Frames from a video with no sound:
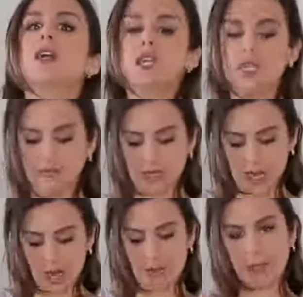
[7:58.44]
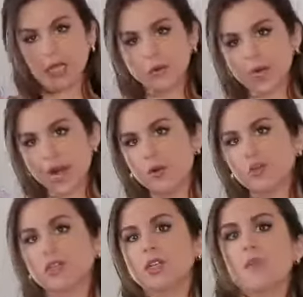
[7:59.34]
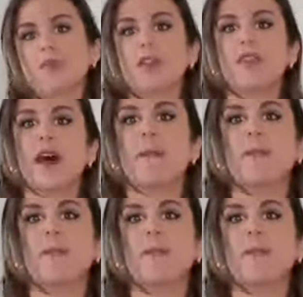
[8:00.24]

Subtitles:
even it out, mellow it out with a little bit of that